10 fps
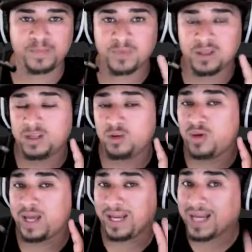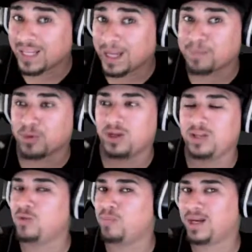You get in at that point,
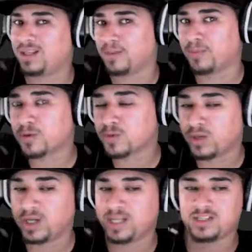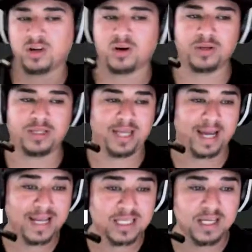you make the most money. So
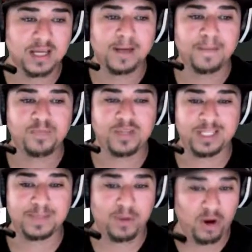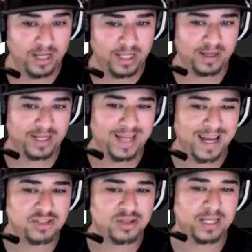yes, this part here,
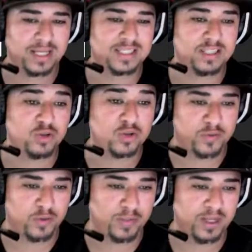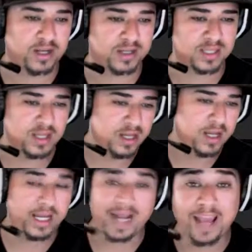it's useful because,
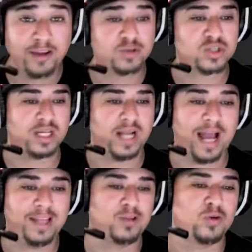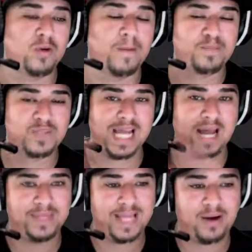and I use it, I do top
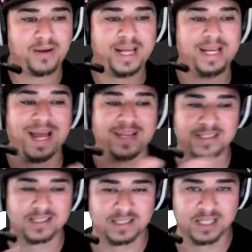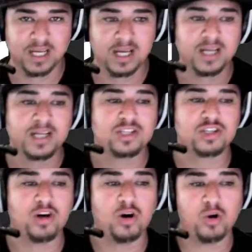down analysis.
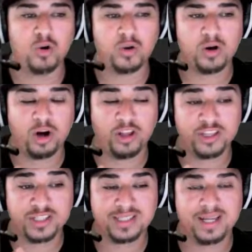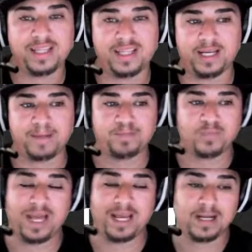So understanding
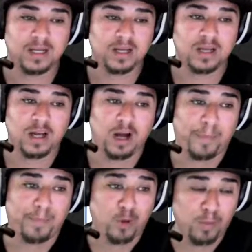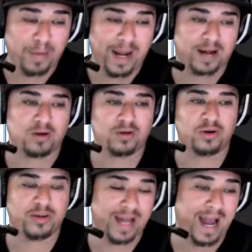like a pullback
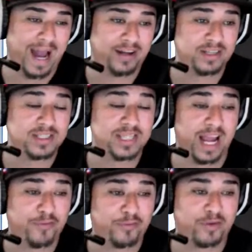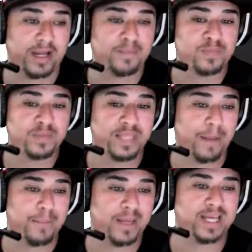on a higher time frame, that
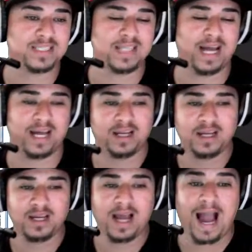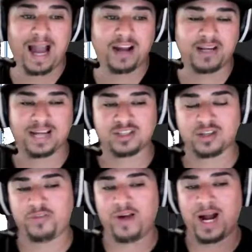means that I could actually
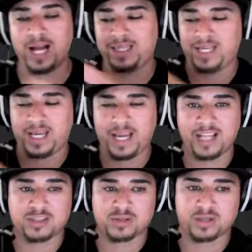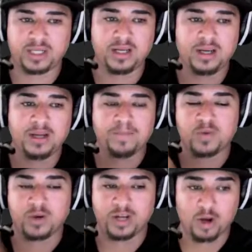find the entry
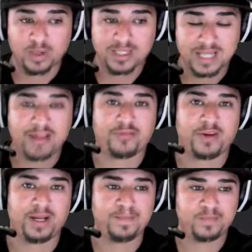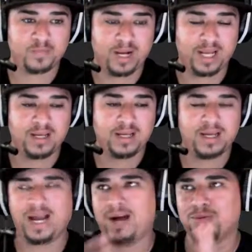on a lower time frame, right?
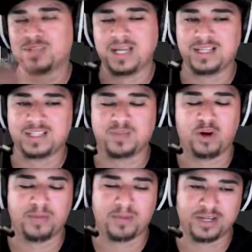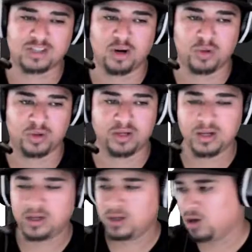I was saying smaller, but it's lower.
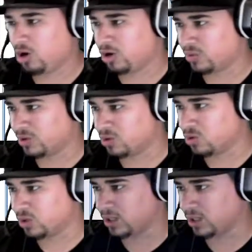Hold on real quick.